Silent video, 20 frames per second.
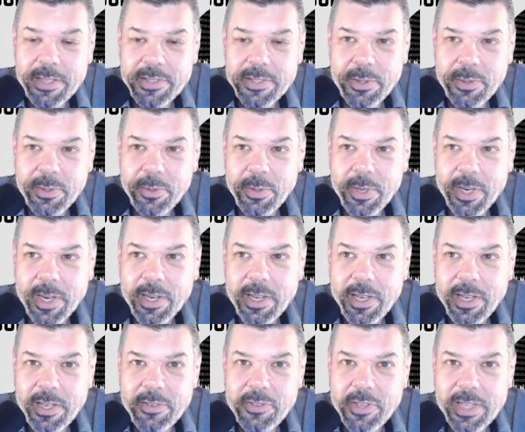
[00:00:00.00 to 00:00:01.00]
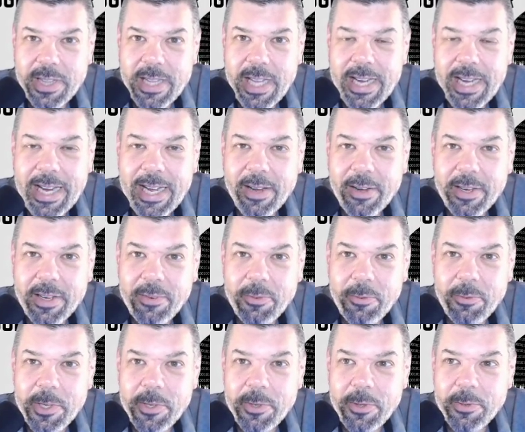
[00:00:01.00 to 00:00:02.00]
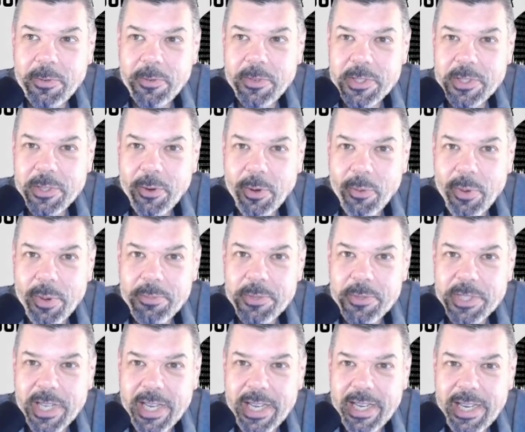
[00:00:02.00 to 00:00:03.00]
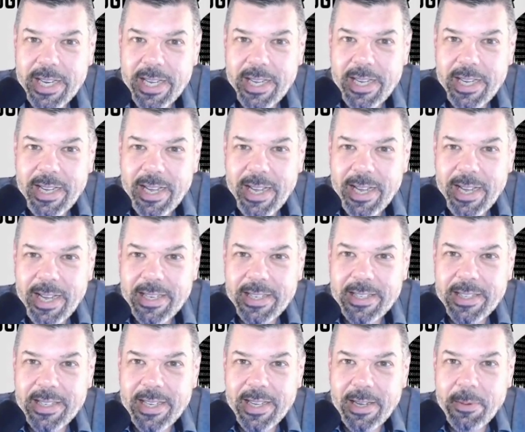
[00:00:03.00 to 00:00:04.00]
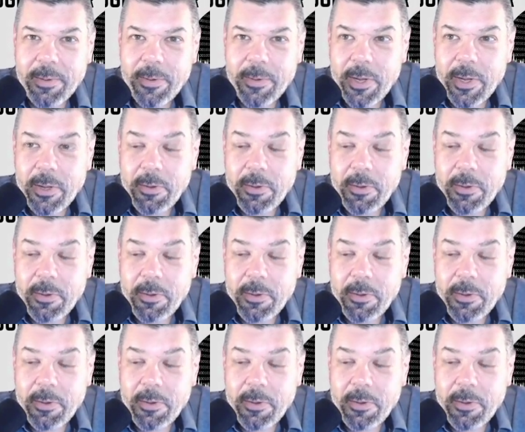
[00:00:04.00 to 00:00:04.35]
So check that out when you visit our website. And